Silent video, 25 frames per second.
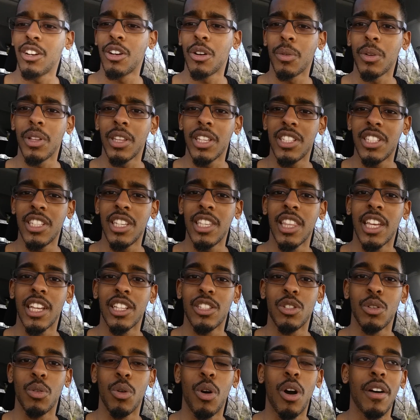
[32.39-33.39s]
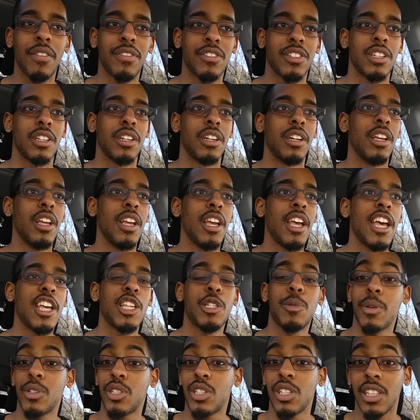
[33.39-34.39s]
You don't really see that too often,
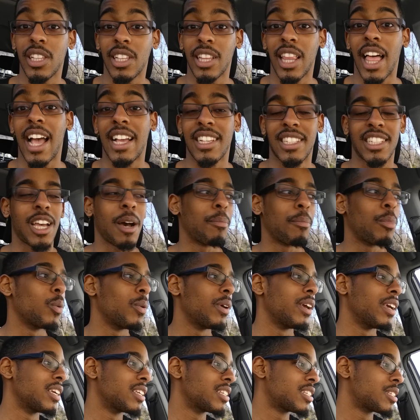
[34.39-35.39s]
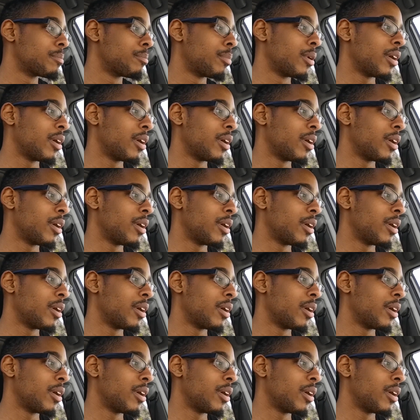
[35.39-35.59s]
especially in the last couple weeks.